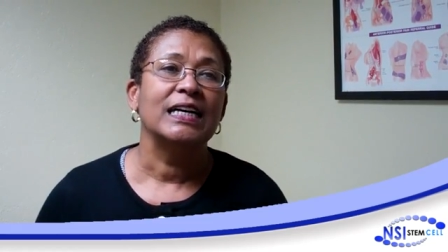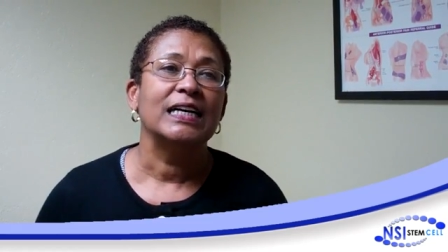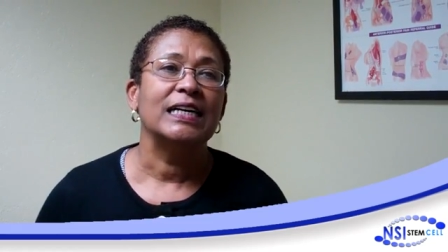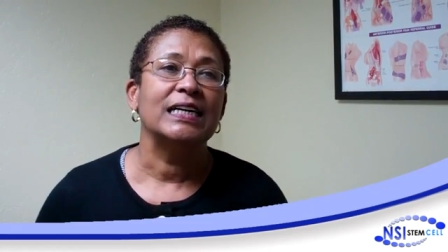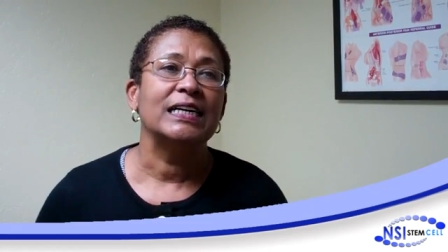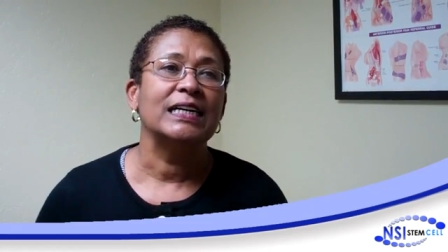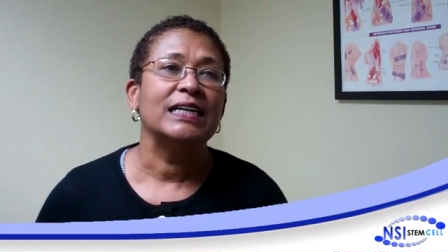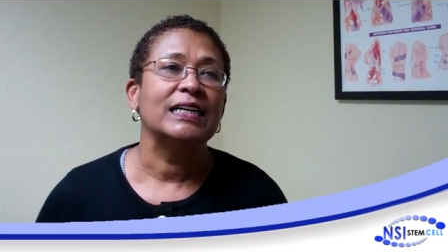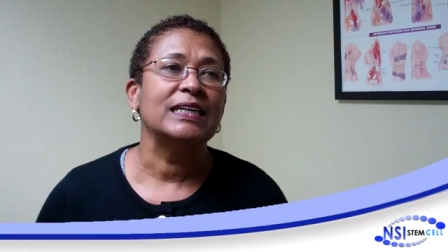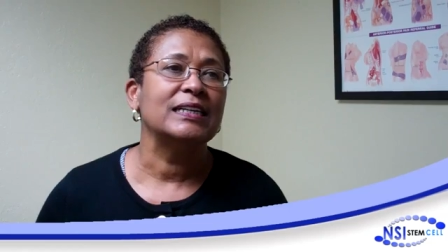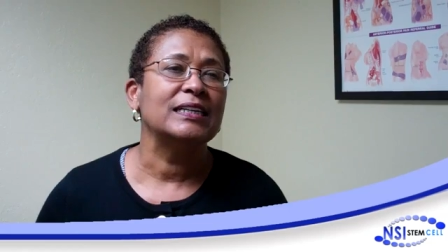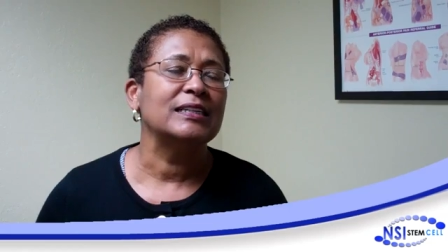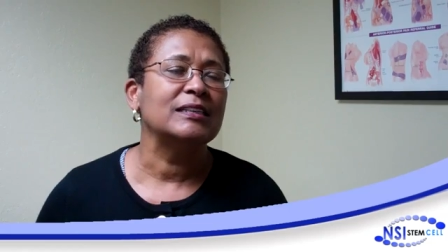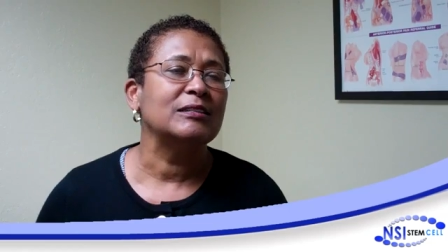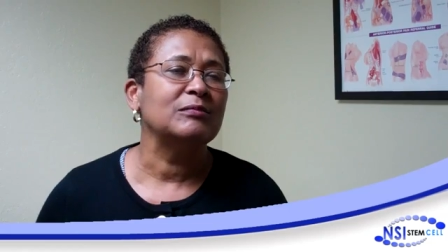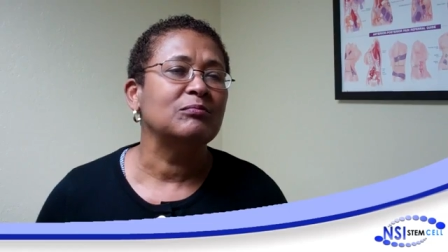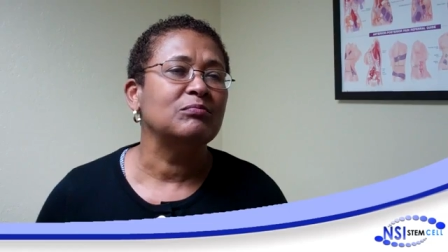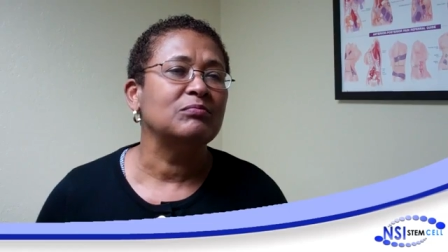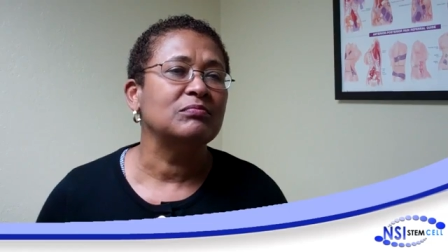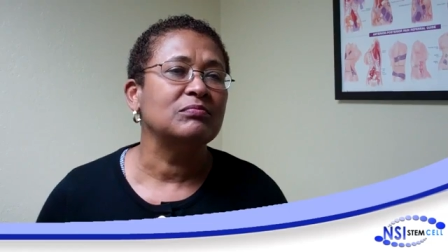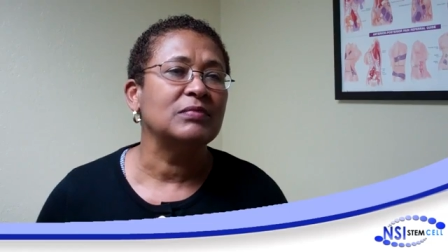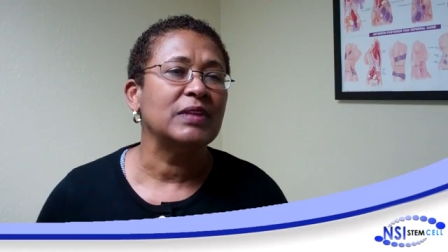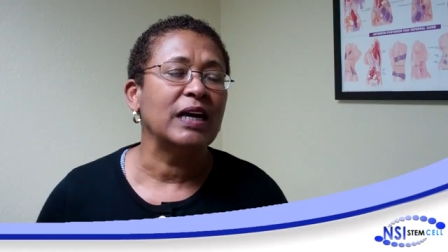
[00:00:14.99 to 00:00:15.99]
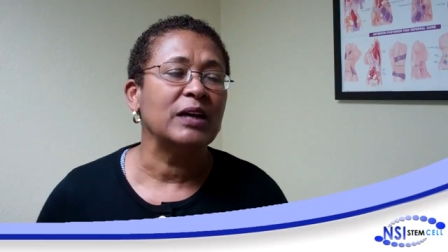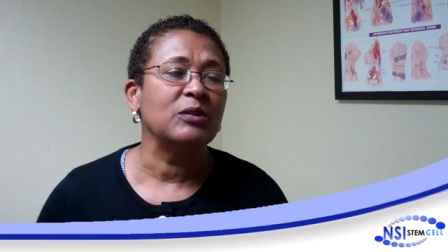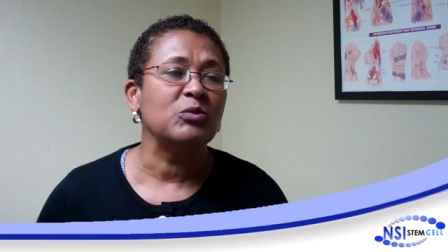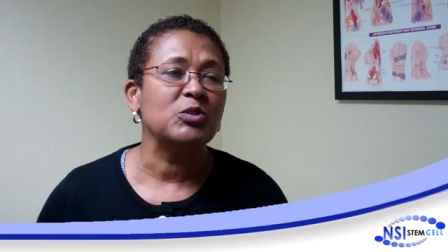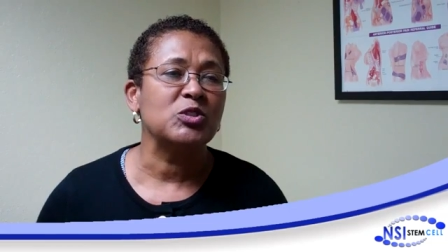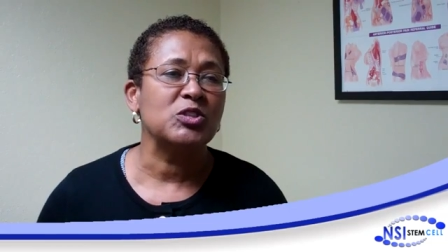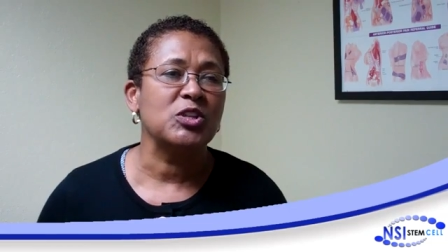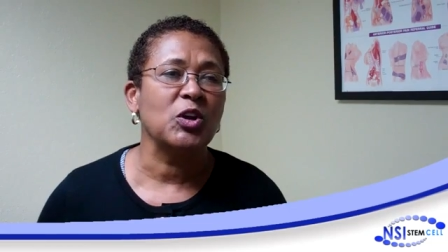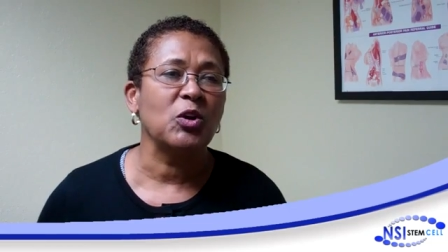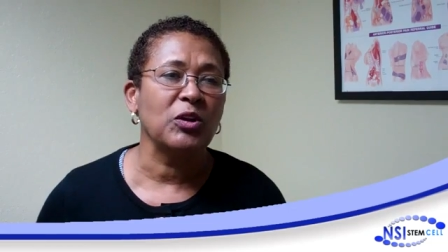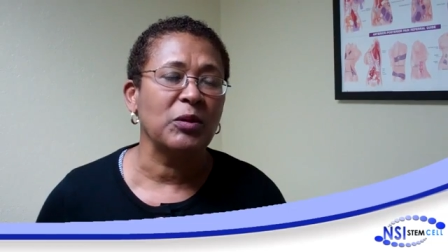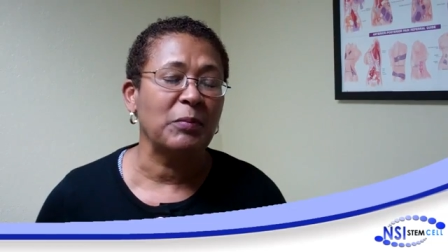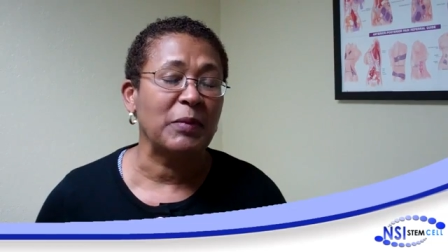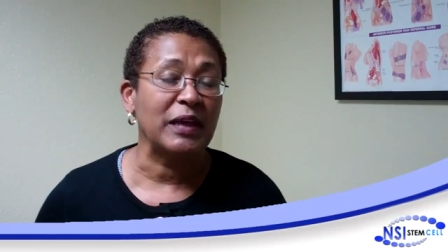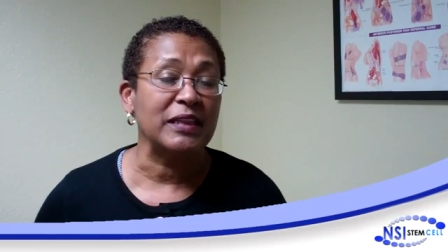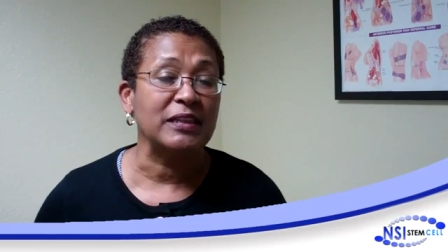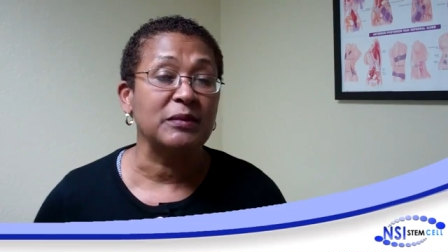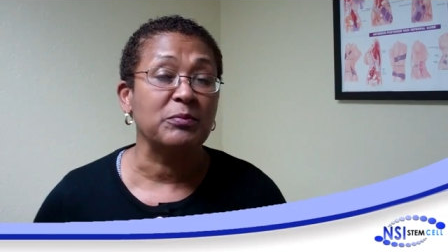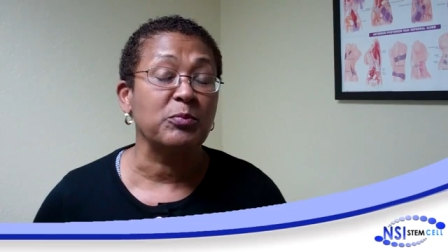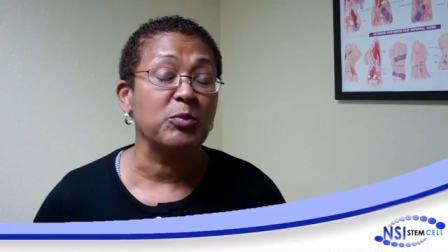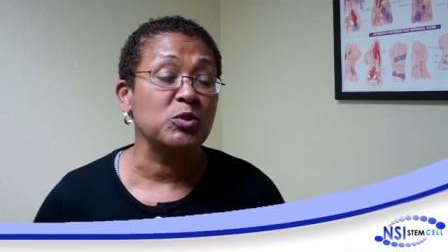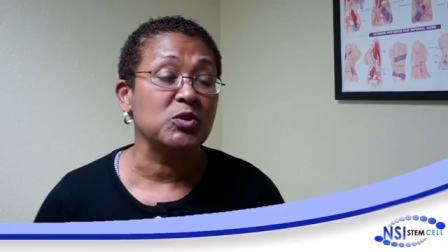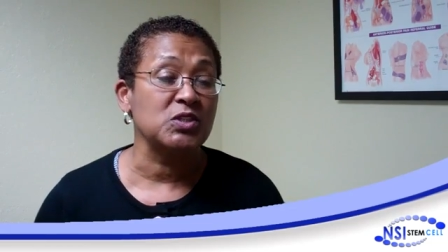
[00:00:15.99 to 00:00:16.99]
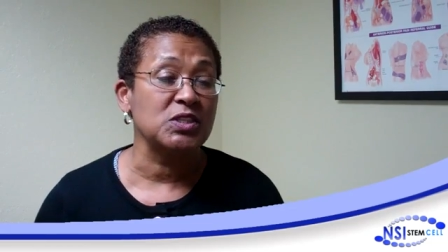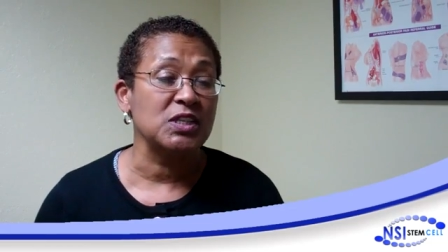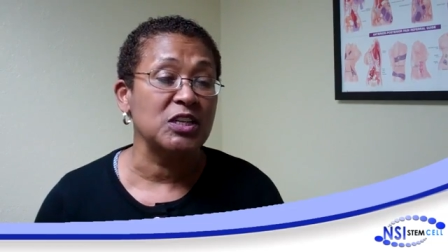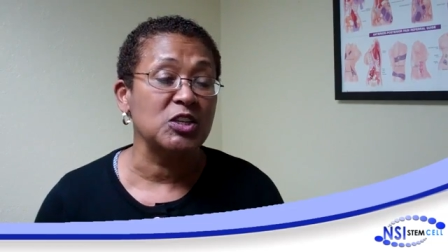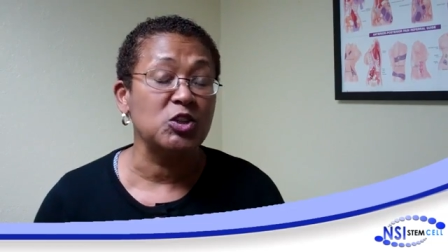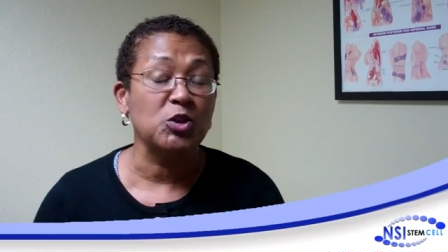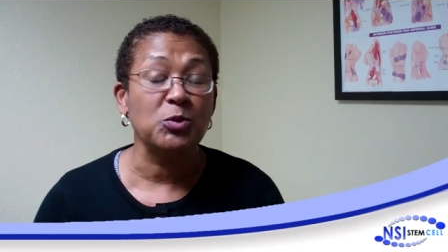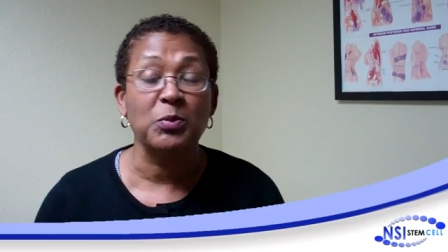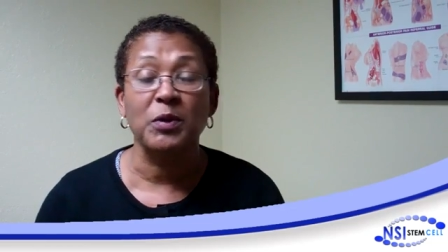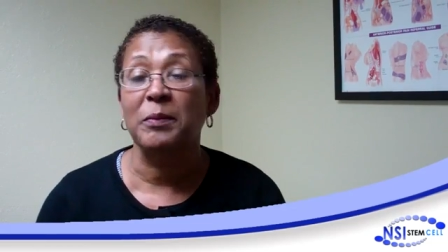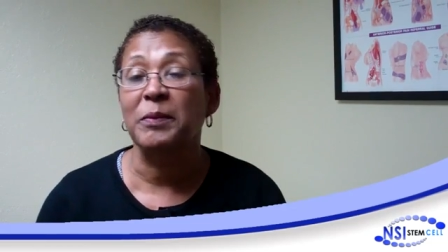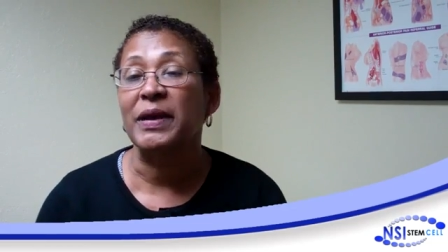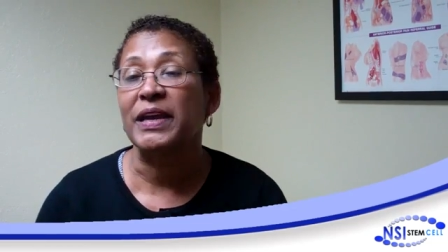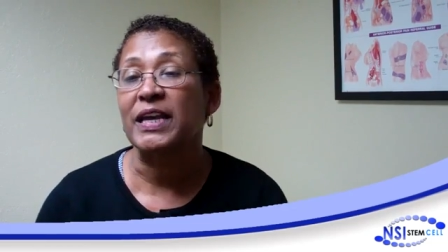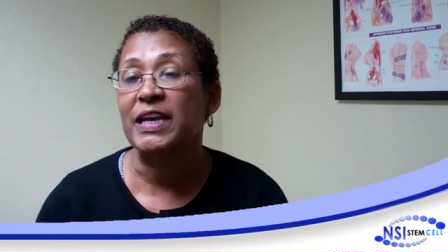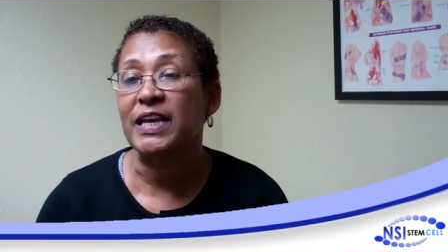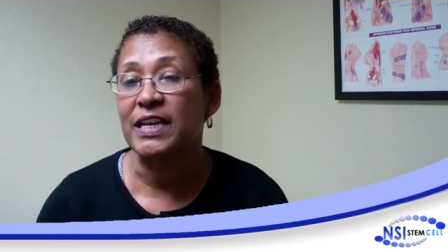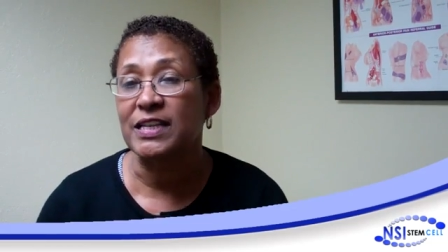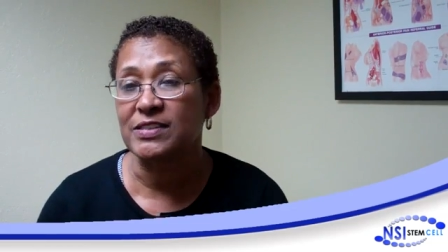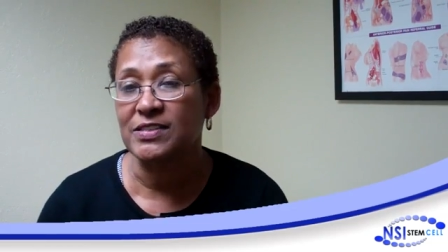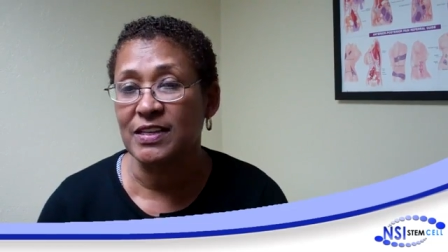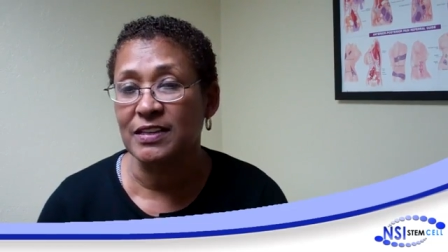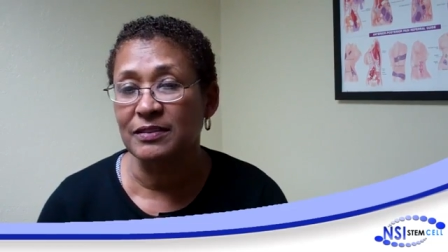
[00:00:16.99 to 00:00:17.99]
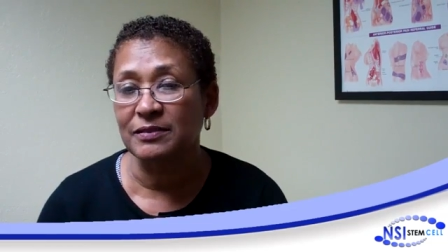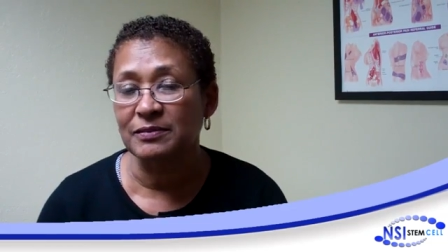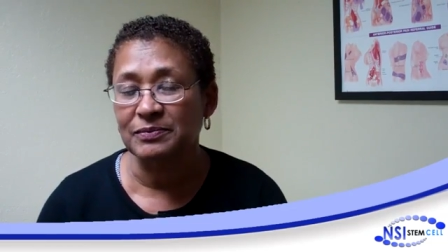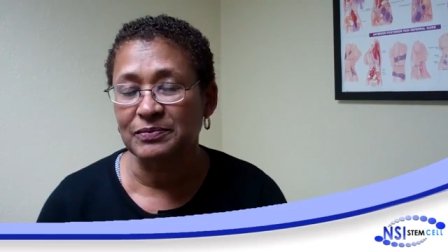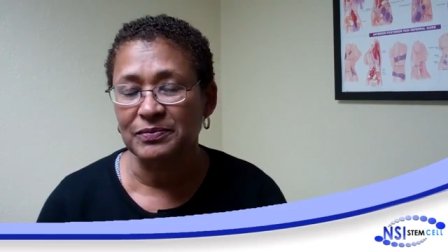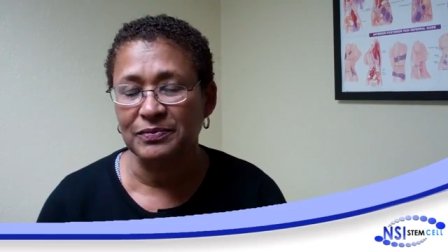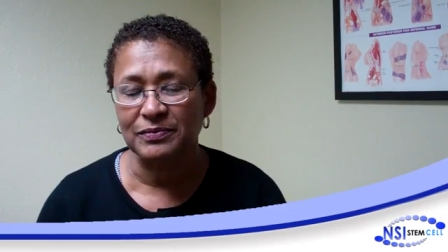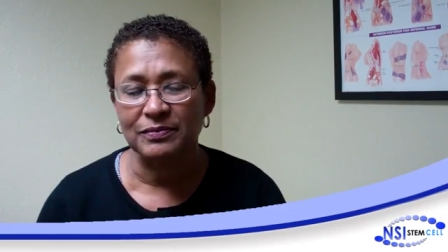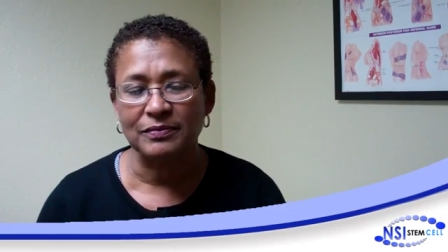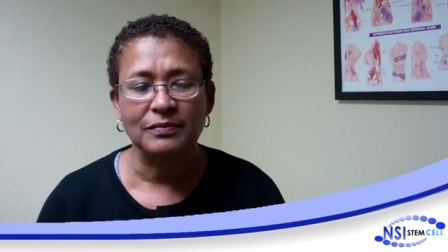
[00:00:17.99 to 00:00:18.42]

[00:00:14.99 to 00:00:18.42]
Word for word: Um, I was told about the procedure by my cousin